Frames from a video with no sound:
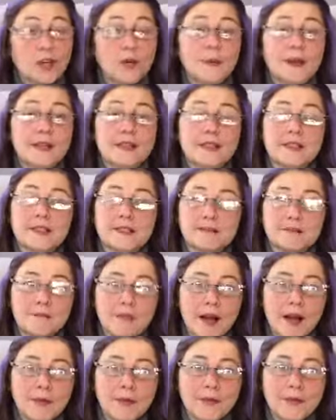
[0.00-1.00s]
much. I said,
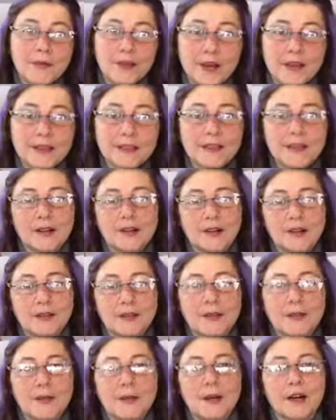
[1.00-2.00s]
Mom, you've got to get her a
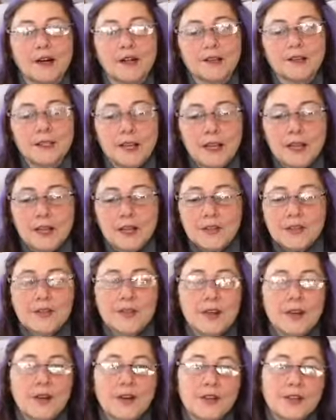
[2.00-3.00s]
Freedom harness.
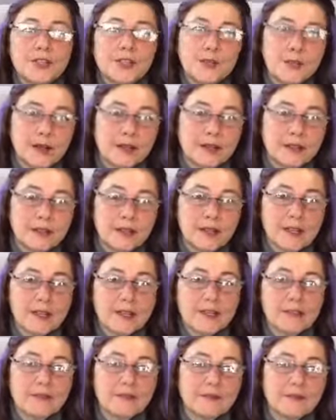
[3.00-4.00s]
So she went
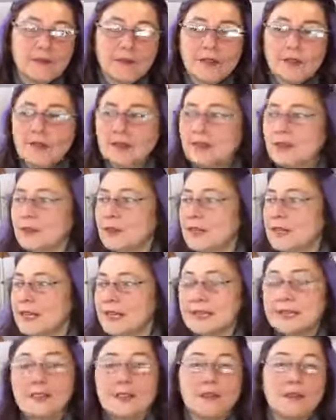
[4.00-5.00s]
online. Within 3
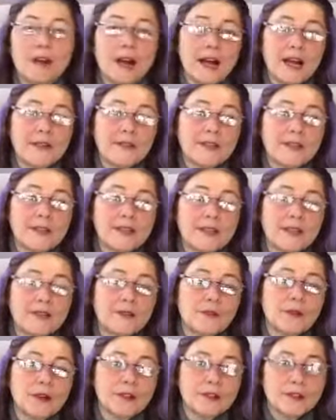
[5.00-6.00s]
days it arrived. It
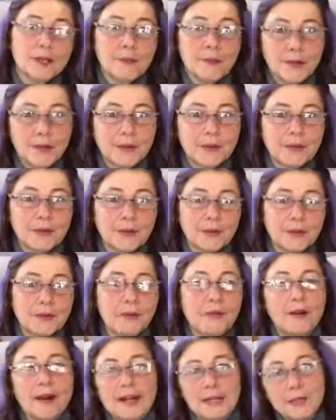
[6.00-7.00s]
was a beautiful
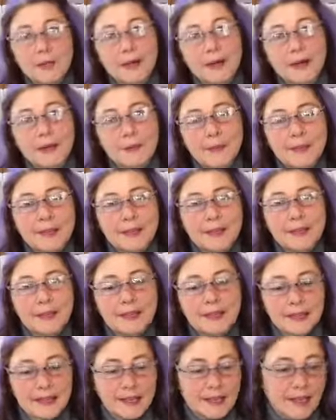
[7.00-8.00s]
raspberry pink,
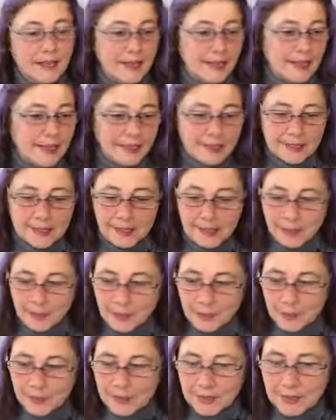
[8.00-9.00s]
and it
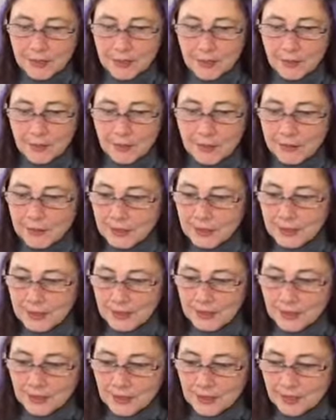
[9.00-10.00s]
comes with its own
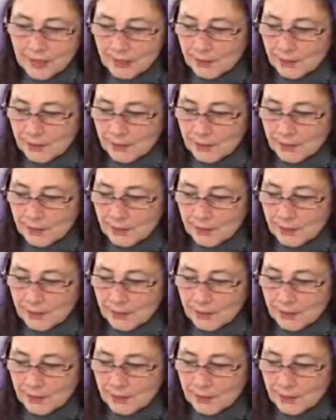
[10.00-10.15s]
leash.